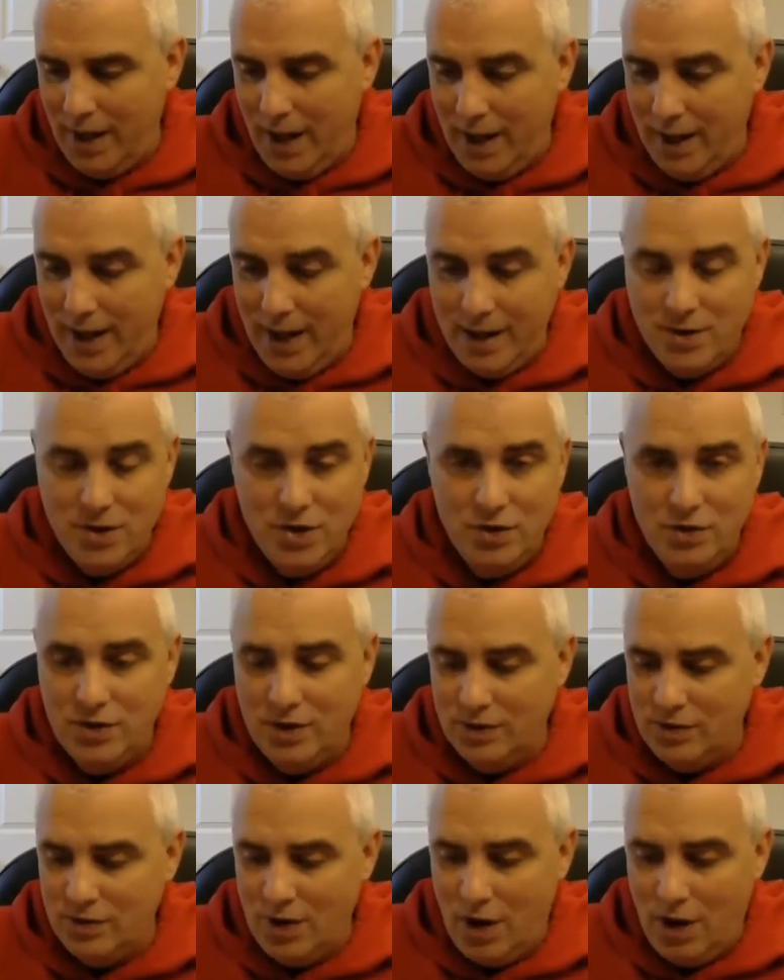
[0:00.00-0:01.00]
again use
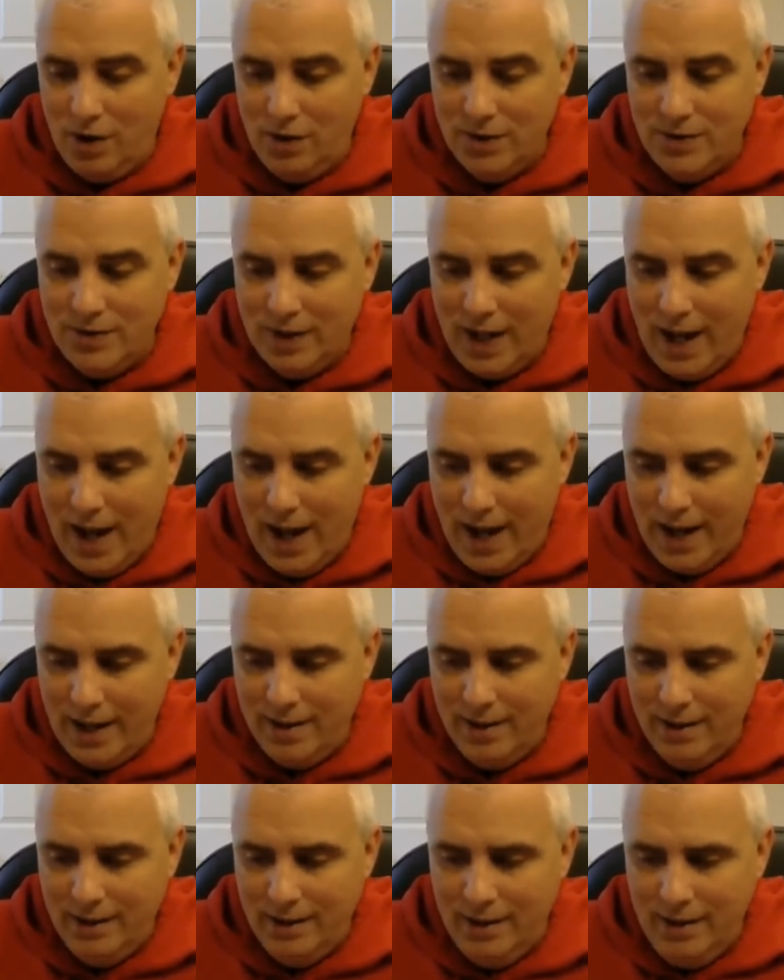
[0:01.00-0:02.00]
this all as a guide
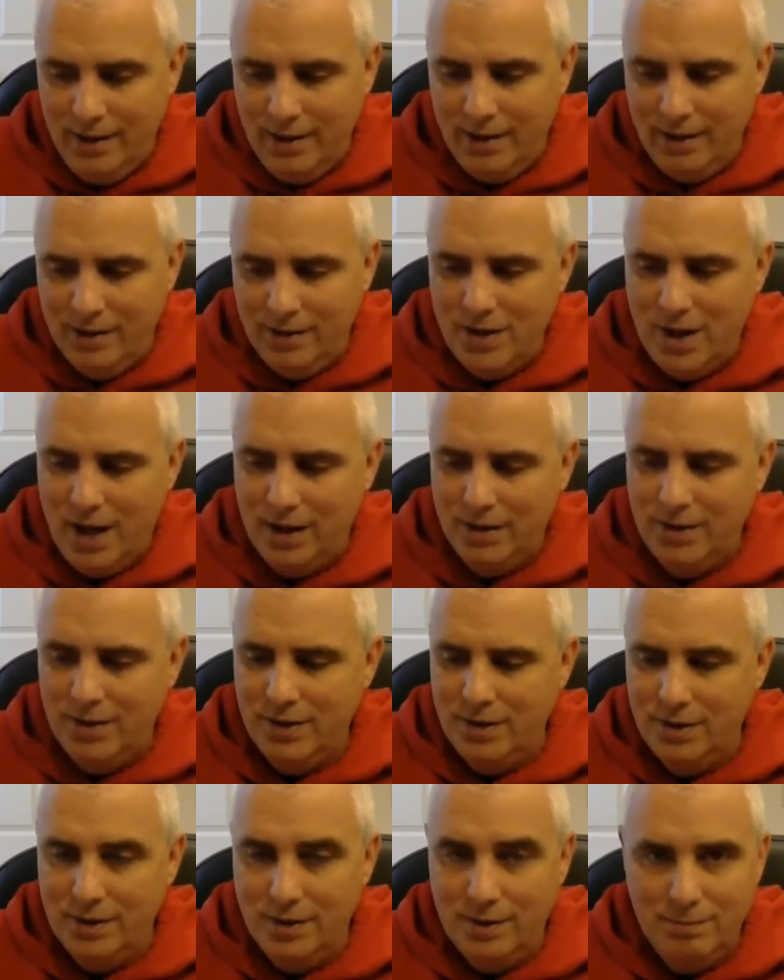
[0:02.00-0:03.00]
you know talk to
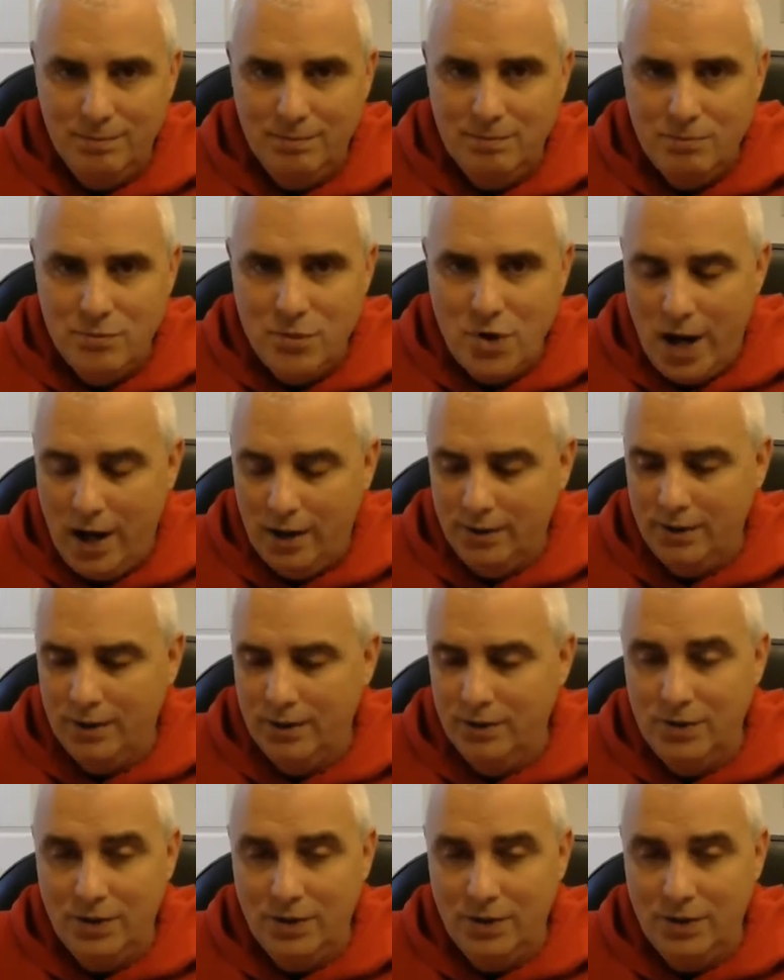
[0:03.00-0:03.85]
your doctor.